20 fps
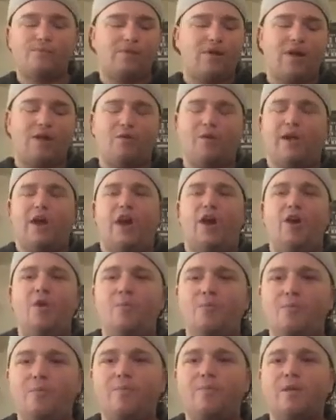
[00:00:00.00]
I don't
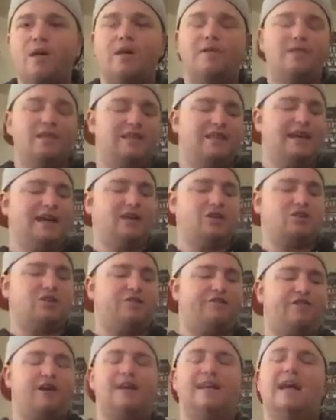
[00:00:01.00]
care. The tickets
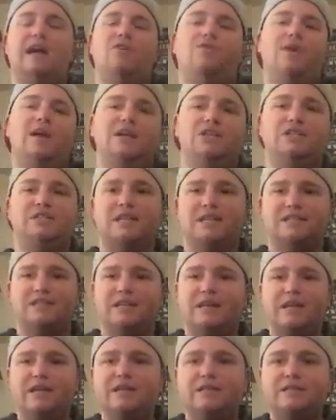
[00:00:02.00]
are fucking outrageous as
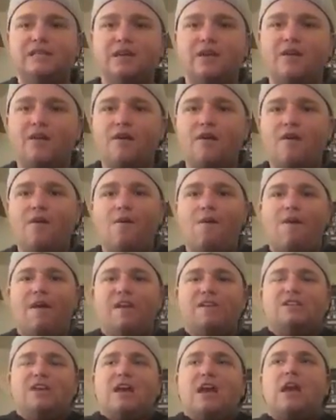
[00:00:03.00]
it is.
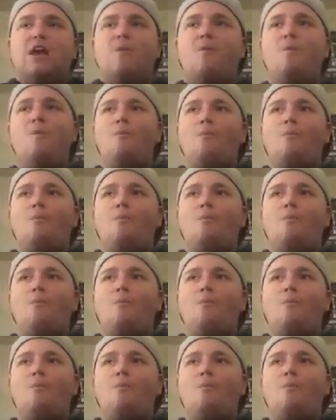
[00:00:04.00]
It's like,